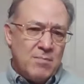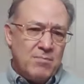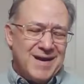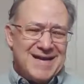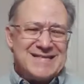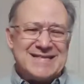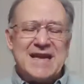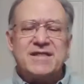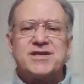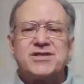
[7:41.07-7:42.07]
But let's
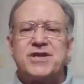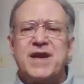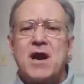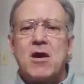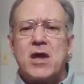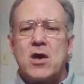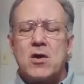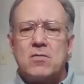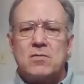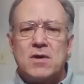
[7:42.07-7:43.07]
take the
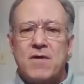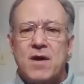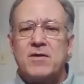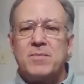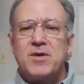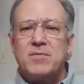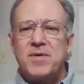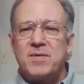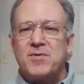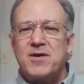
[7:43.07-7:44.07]
scenario of 100 million
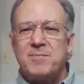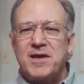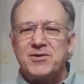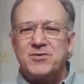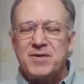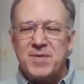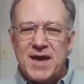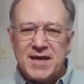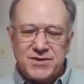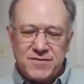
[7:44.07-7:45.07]
people coming into
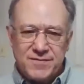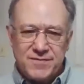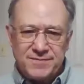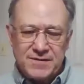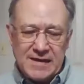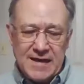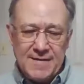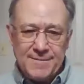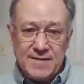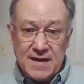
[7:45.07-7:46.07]
Onpassive,
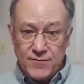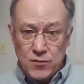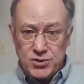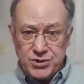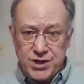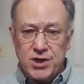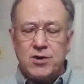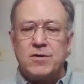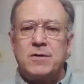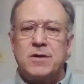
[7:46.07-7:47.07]
okay, that first
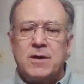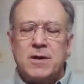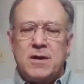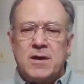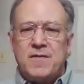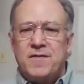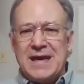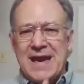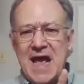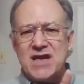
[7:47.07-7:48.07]
year. The
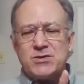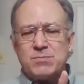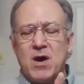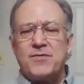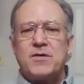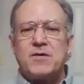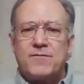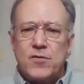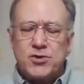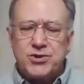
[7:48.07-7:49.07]
last month of the
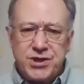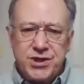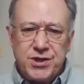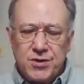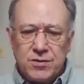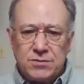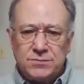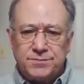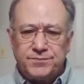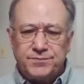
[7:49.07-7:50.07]
first year,
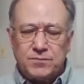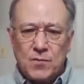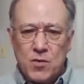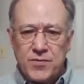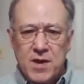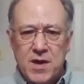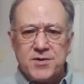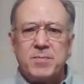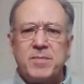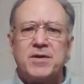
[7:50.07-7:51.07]
with
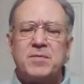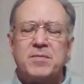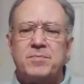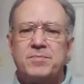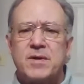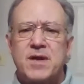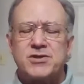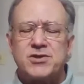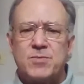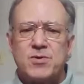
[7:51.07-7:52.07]
100 million
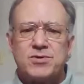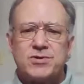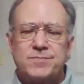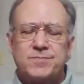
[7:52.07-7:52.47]
customers,